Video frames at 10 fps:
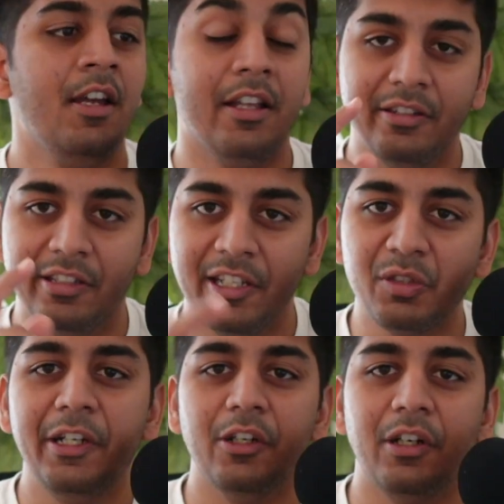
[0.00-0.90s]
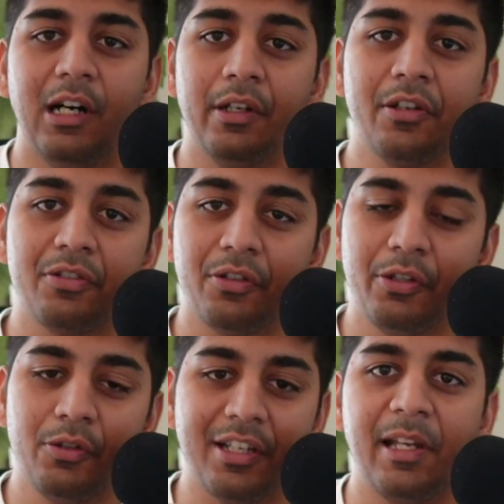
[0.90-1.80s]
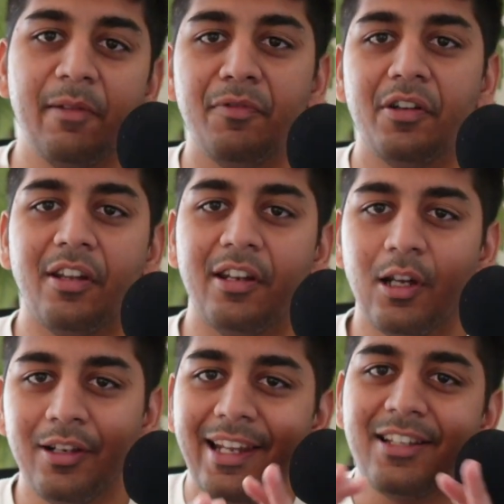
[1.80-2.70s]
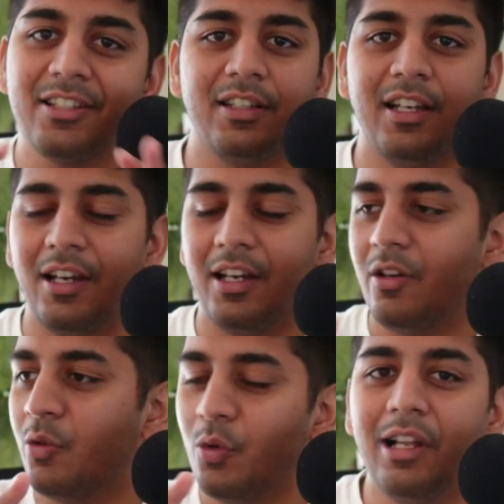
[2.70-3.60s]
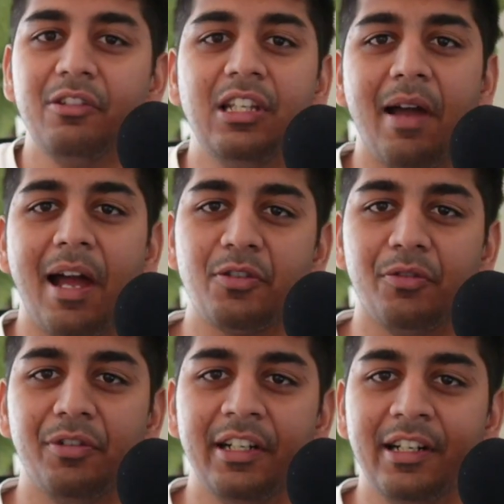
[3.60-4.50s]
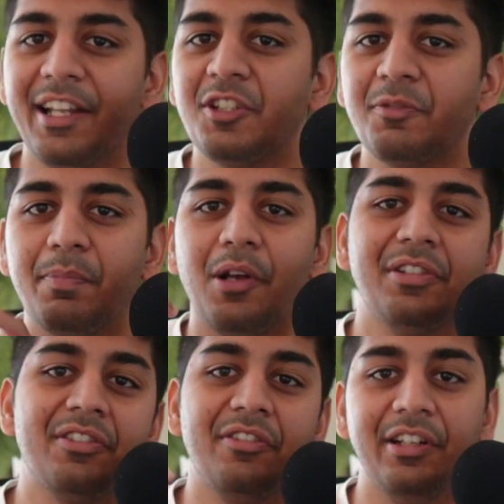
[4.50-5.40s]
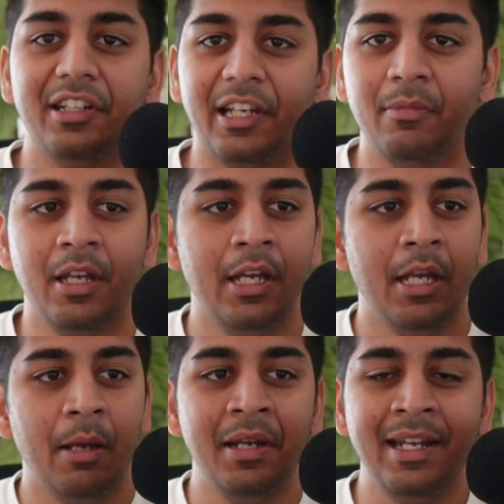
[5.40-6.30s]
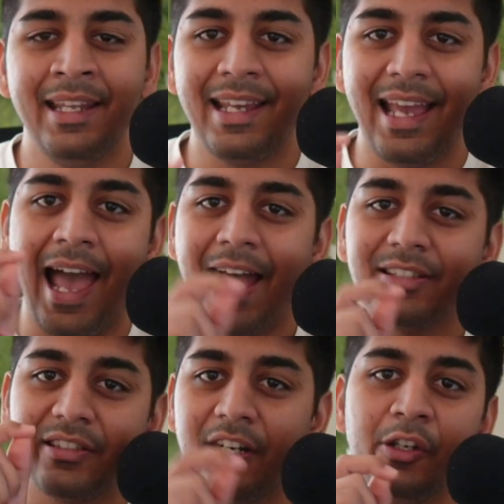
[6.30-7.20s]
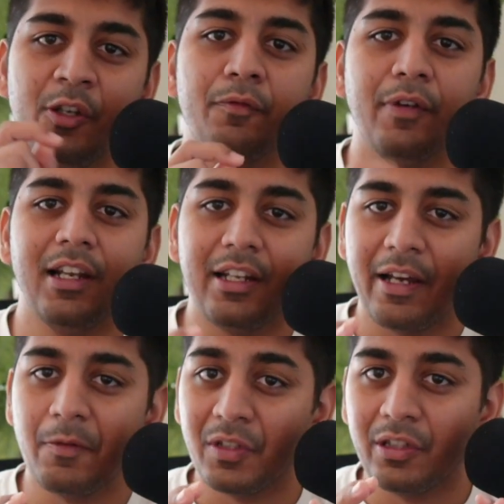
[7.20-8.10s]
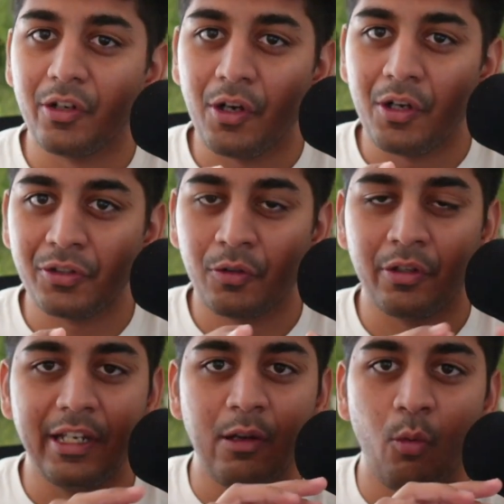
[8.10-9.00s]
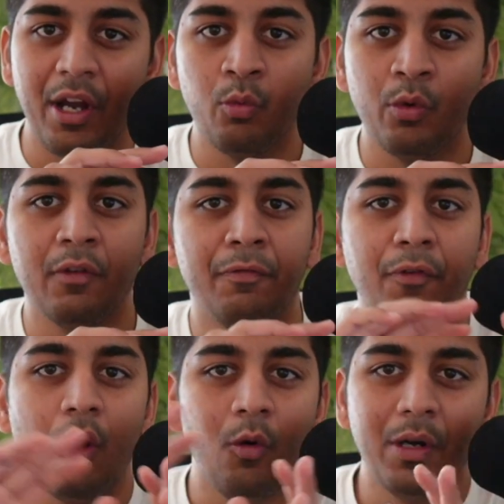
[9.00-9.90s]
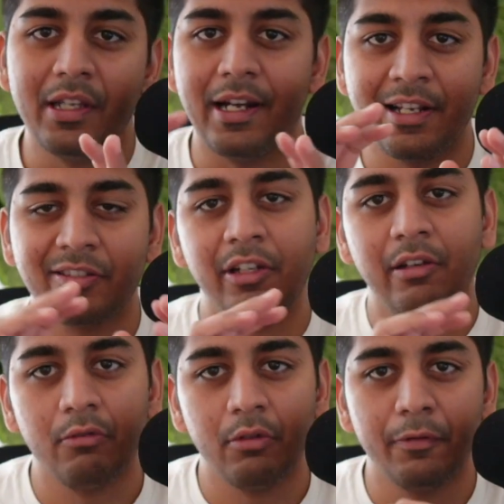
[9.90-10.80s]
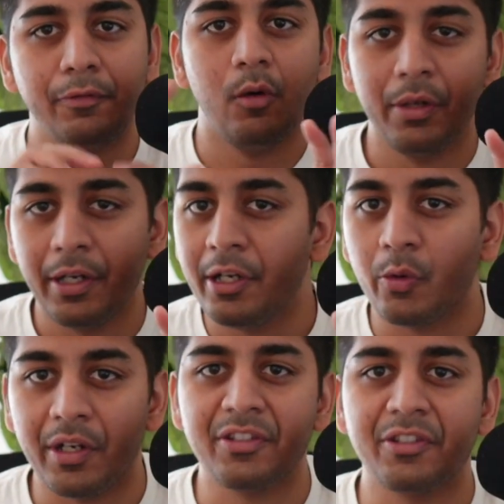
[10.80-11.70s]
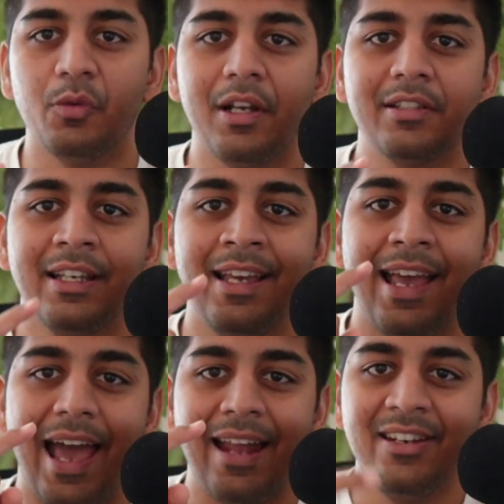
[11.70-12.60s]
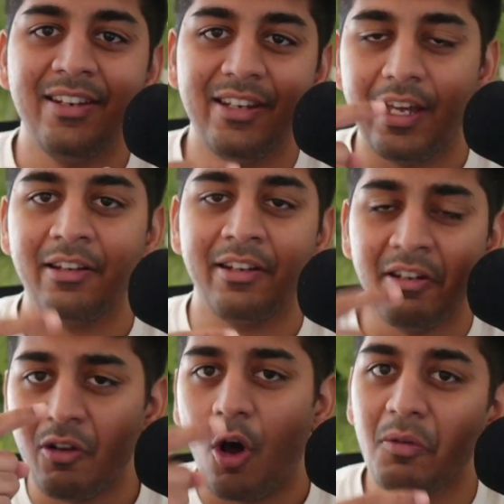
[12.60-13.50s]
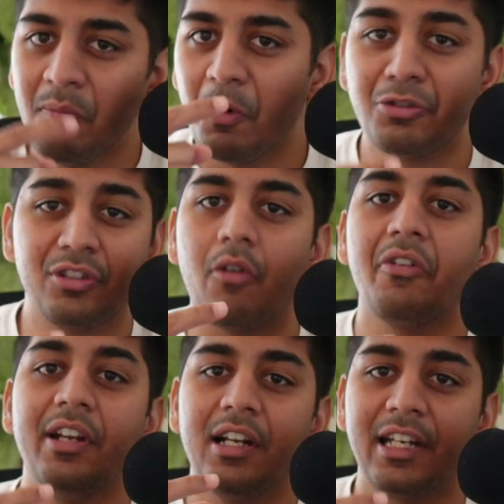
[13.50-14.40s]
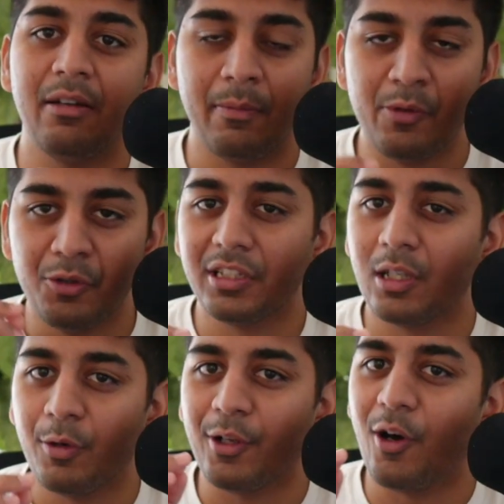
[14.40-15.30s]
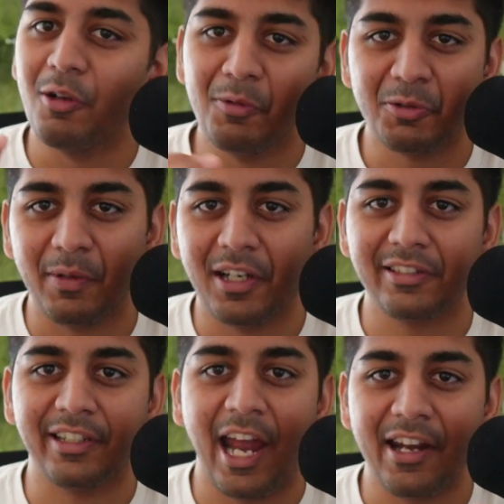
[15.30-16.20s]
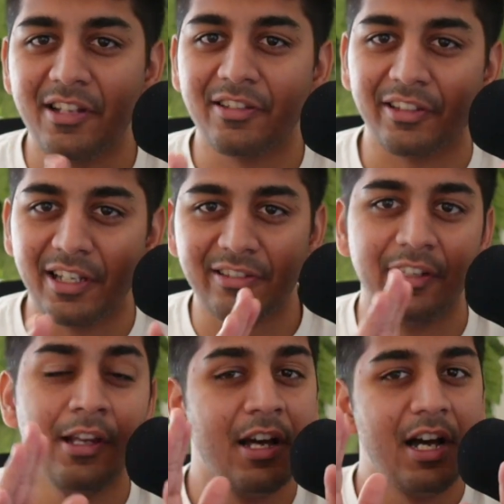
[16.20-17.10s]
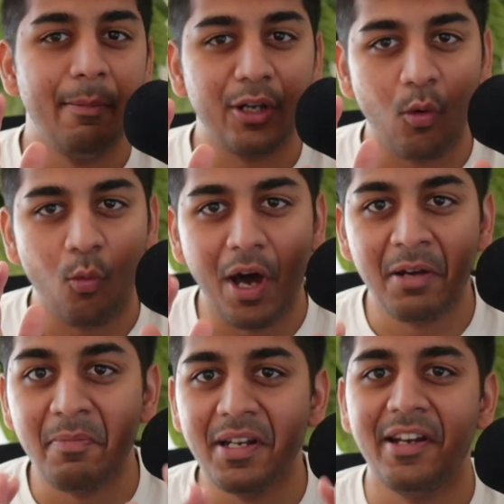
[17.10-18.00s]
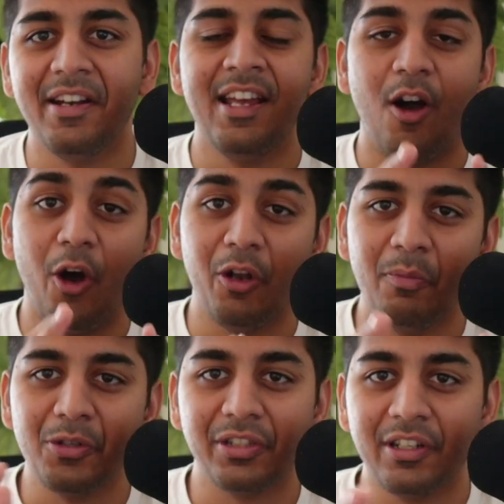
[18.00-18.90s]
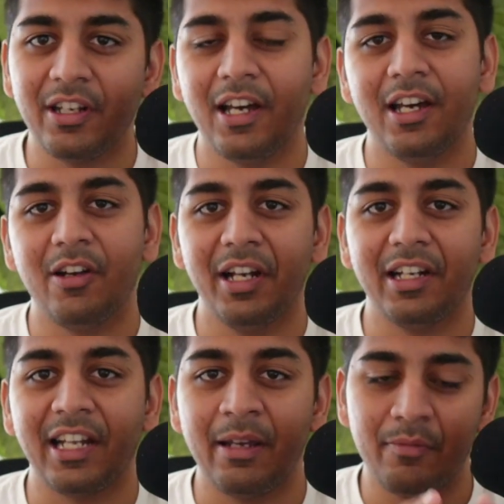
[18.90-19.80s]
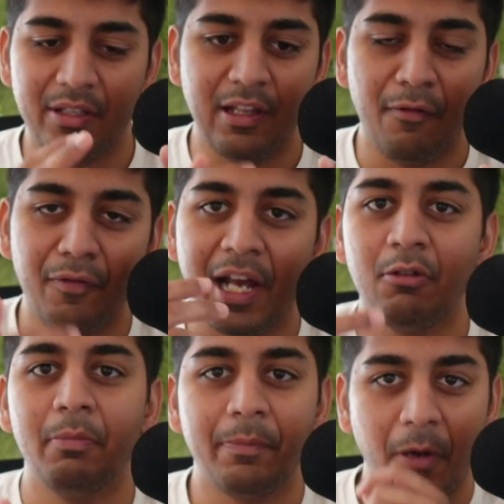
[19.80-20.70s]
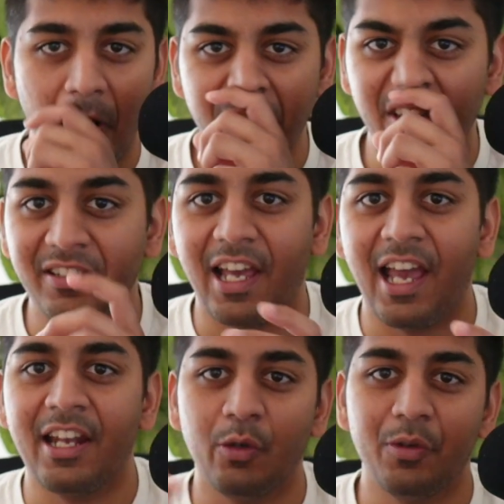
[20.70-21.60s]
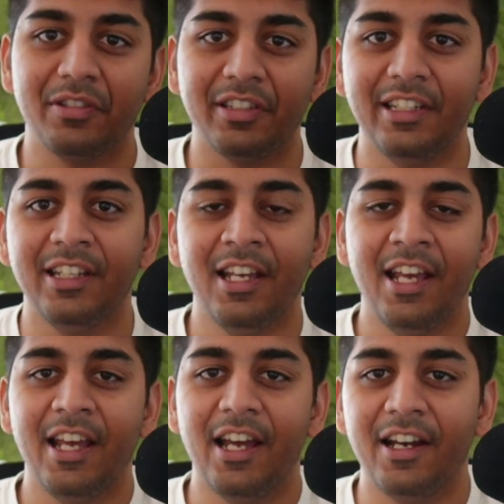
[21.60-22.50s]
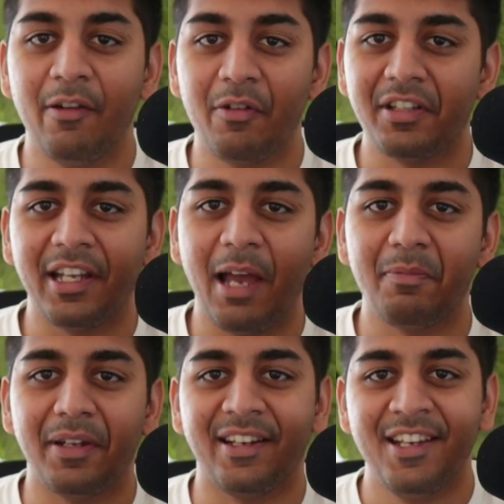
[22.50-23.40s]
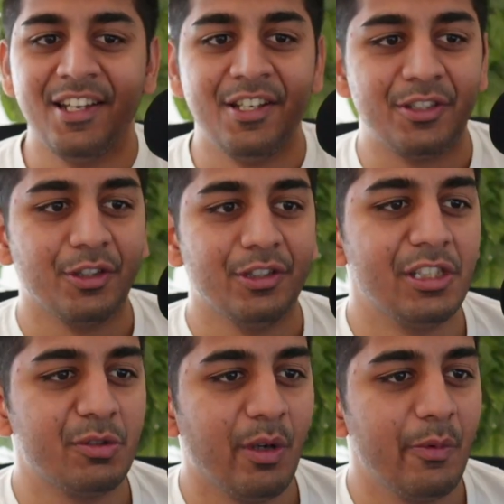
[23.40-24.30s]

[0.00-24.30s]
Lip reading: This video, I want to show you a step further. Now let's rule out the batch-oriented. Let's process real-time. Meaning, as that new file arrives in the raw zone, event will forward that, S3 event will forward into an SQS, and in almost real time, I'm using the word almost because the cadence is less than about a 1 minute, almost in real time, the file will be processed and you will see everything happening. So this is what we're